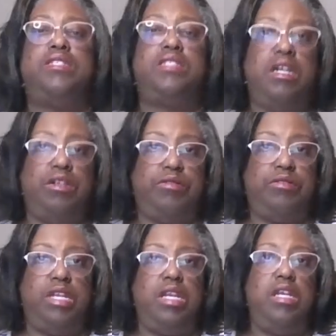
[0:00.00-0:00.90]

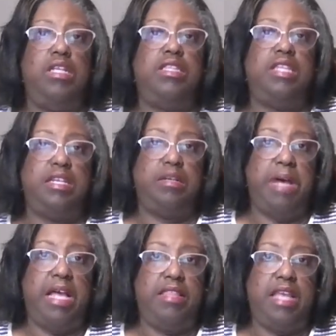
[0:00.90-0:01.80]
So think
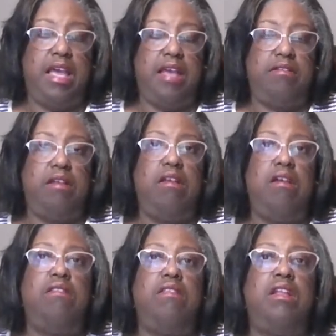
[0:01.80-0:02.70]
about that.
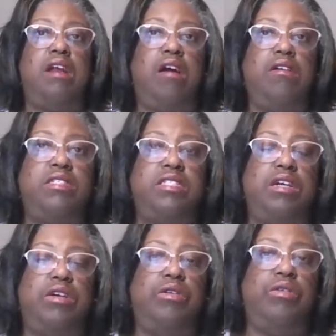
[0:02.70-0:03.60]
Then
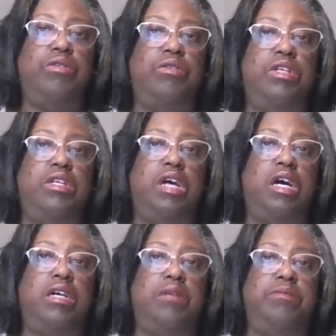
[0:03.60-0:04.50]
also
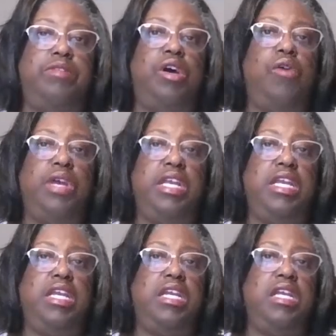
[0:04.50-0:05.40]

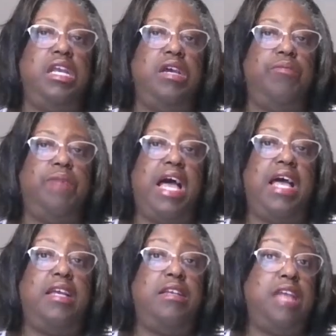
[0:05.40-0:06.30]
knowing
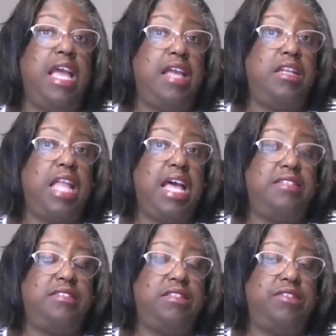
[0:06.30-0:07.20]
by
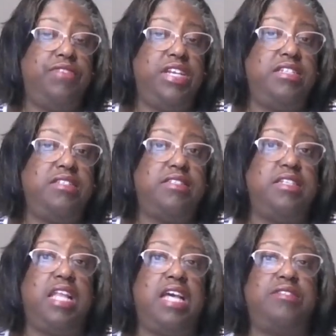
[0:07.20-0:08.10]
analyzing the
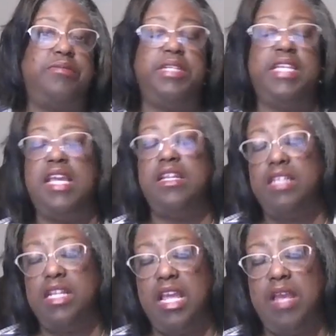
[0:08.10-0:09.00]
vacancy announcement,
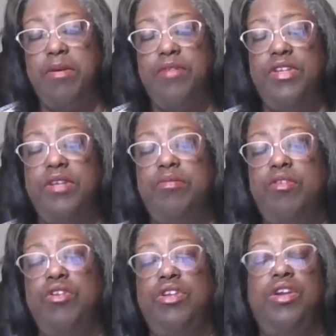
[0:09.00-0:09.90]
getting the name of the
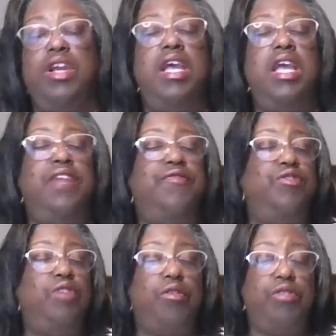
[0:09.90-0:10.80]
employer. If
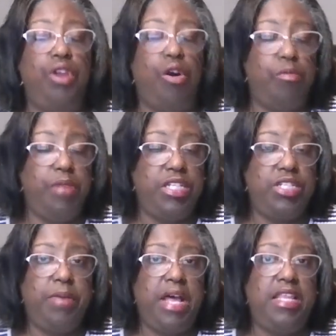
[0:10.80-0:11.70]
you don't know
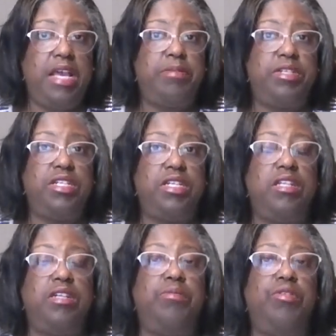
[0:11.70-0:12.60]
much about that
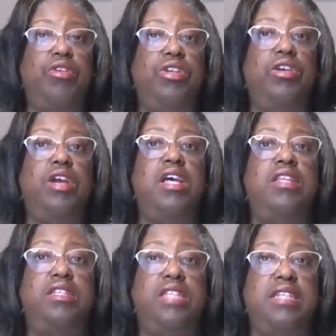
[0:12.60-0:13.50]
particular employer,
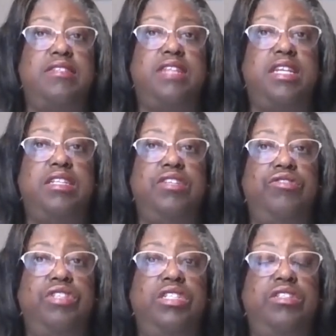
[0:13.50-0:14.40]
the next thing that
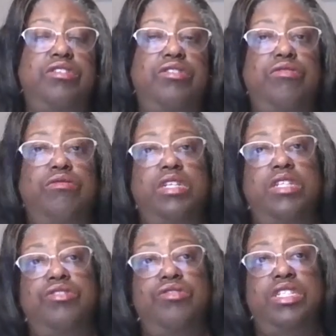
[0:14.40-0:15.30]
you need to do
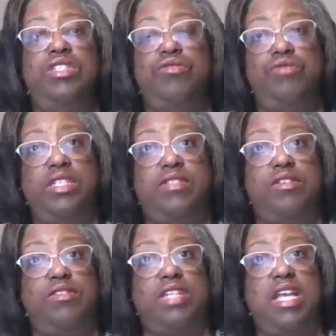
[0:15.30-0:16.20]
is you need to
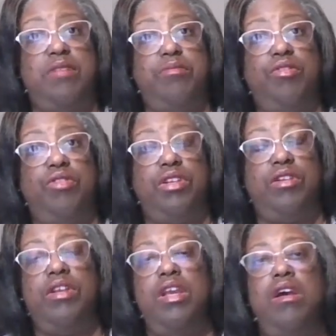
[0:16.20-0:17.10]
research that
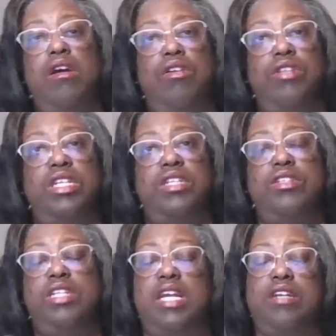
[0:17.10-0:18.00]
employer on the
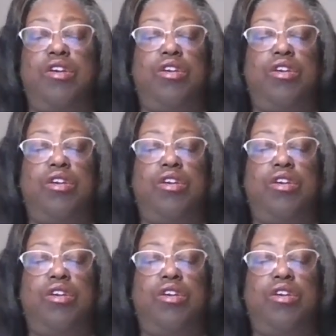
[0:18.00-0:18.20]
internet.